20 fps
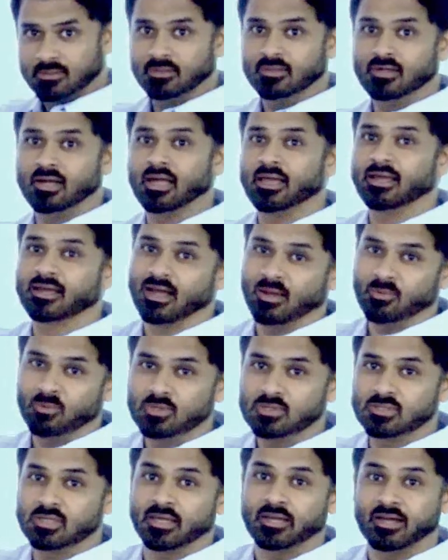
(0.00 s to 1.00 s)
like I
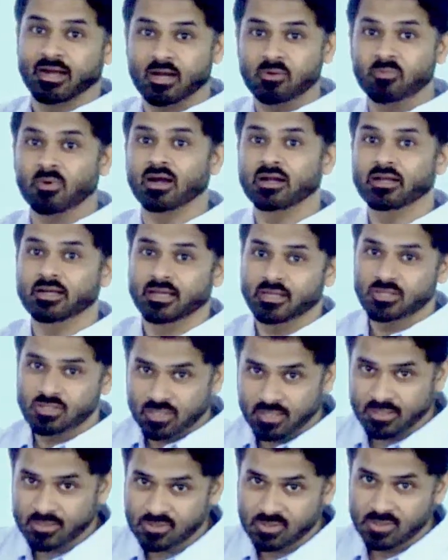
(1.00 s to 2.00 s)
would say,
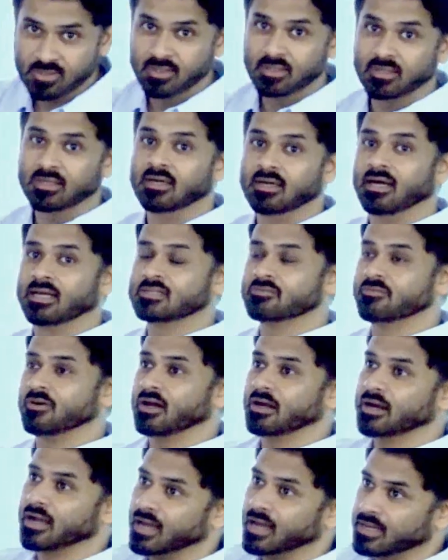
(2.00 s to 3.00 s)
advantageous as
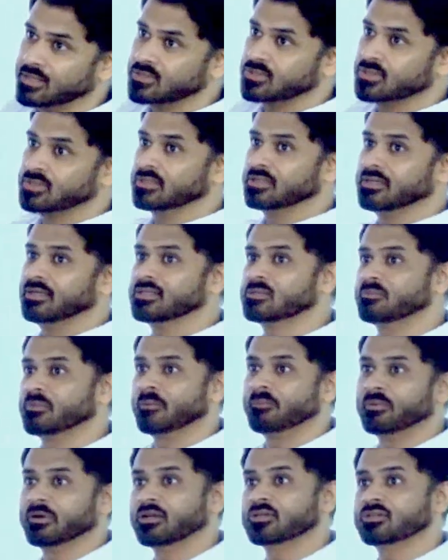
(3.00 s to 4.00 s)
far as its
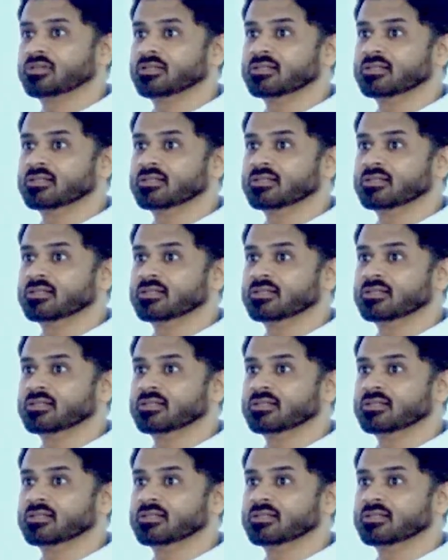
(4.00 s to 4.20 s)
preparation is